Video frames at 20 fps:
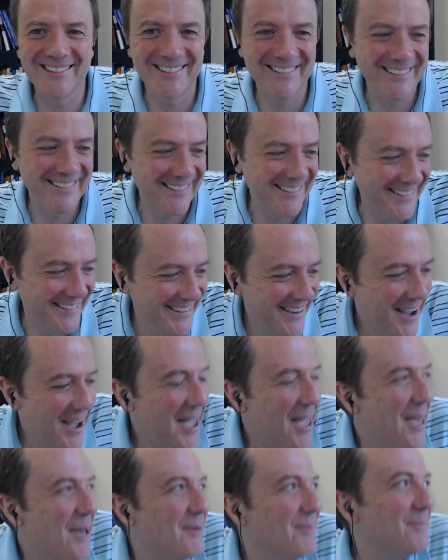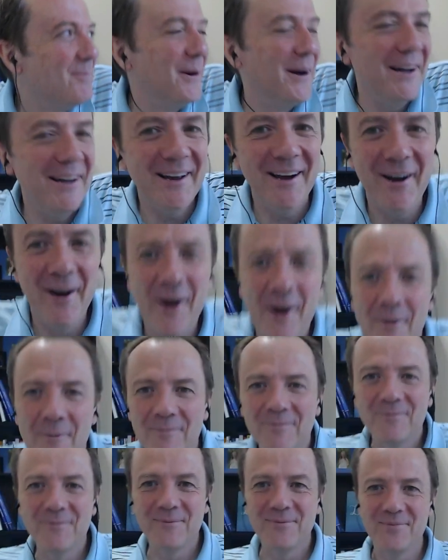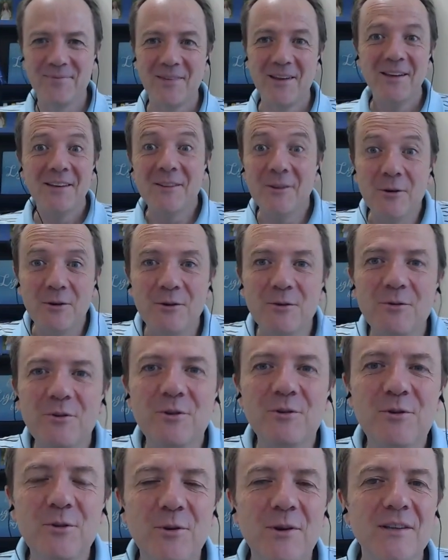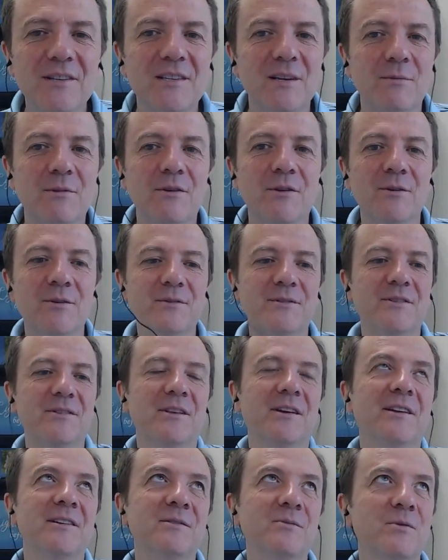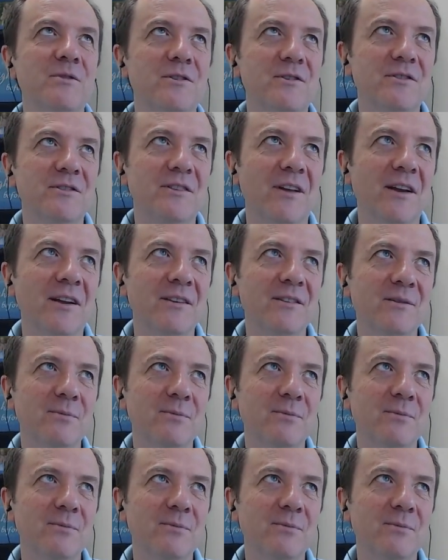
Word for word: yeah. yeah but, sure. um, You, you you do get some of those things, which is nice.